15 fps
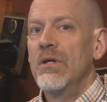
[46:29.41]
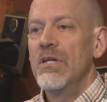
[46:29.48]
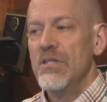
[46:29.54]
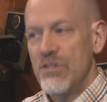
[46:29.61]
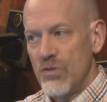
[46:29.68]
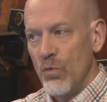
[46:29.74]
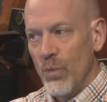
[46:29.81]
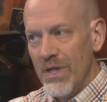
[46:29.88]

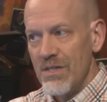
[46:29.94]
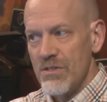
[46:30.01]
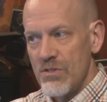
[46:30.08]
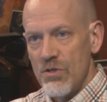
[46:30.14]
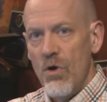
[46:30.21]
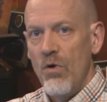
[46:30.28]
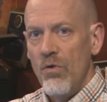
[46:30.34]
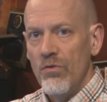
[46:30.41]
is to win
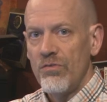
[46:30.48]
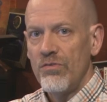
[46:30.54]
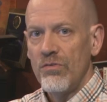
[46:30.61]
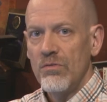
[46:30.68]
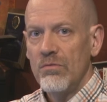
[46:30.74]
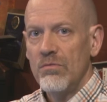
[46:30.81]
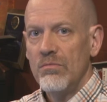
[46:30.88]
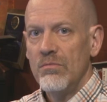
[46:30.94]

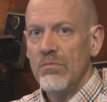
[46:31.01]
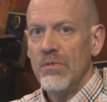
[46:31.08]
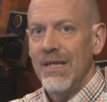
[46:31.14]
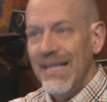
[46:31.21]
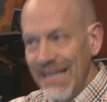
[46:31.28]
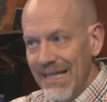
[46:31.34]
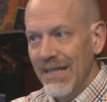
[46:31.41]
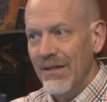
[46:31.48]
souls
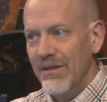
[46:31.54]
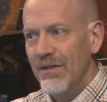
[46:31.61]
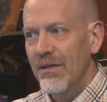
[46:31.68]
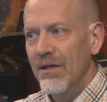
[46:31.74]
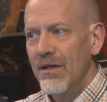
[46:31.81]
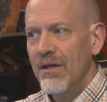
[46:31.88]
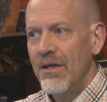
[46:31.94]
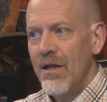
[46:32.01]

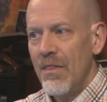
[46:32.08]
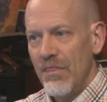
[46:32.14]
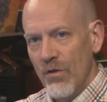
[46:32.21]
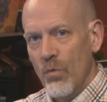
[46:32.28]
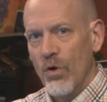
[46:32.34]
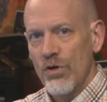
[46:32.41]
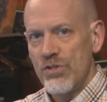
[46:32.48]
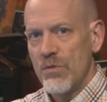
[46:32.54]
in
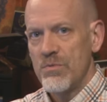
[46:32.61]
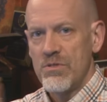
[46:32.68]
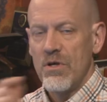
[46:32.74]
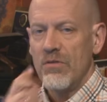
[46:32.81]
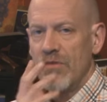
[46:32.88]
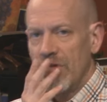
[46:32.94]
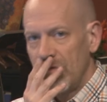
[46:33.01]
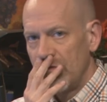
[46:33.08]
the worship
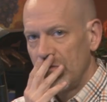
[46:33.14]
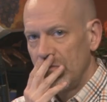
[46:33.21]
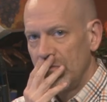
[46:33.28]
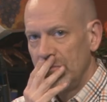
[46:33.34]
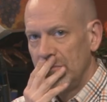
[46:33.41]
service.